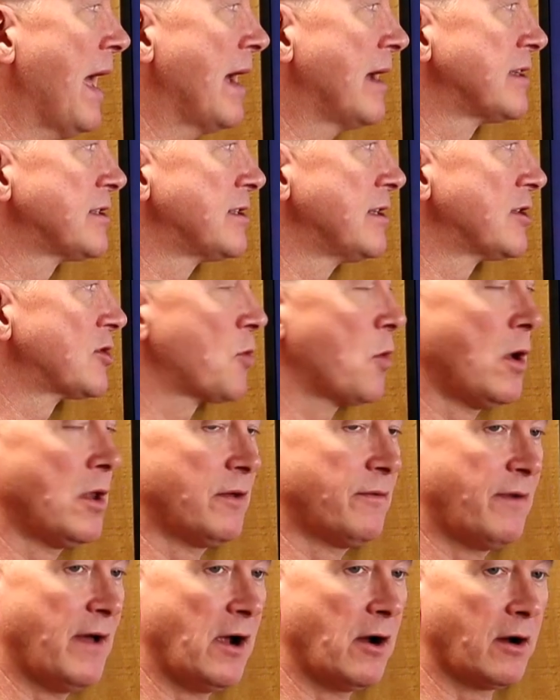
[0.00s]
passed this
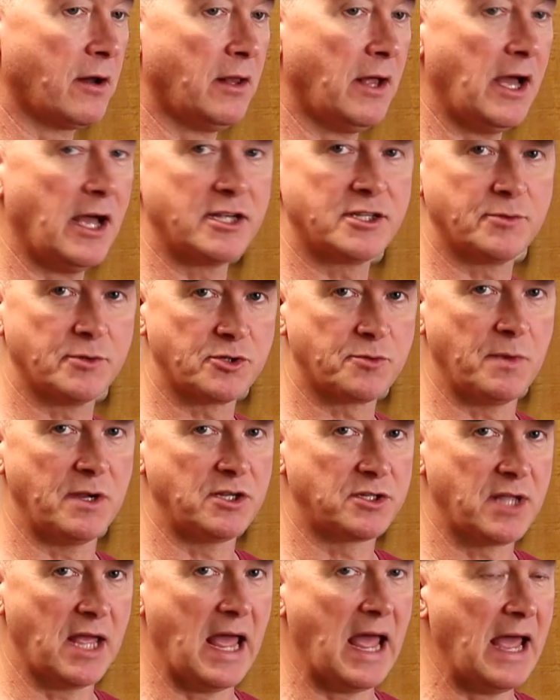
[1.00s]
qualifier class, which
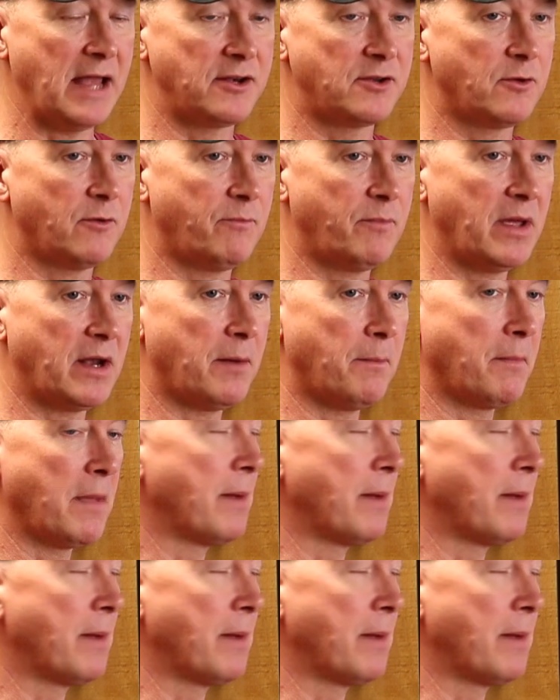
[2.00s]
means they had to have been a